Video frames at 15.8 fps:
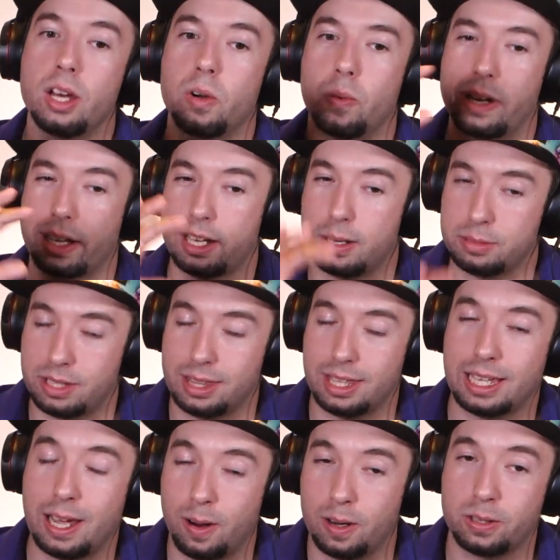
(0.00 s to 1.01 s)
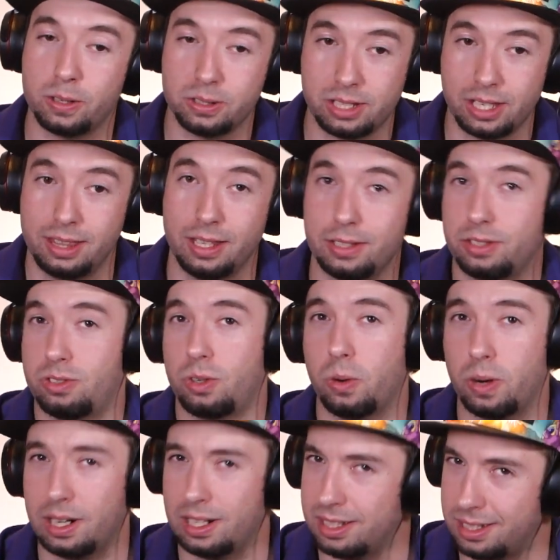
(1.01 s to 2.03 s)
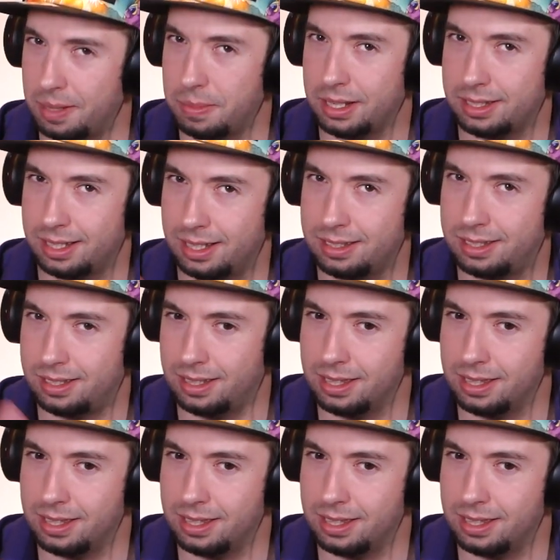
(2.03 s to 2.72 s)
when it comes to the characters in this story. Does that make sense?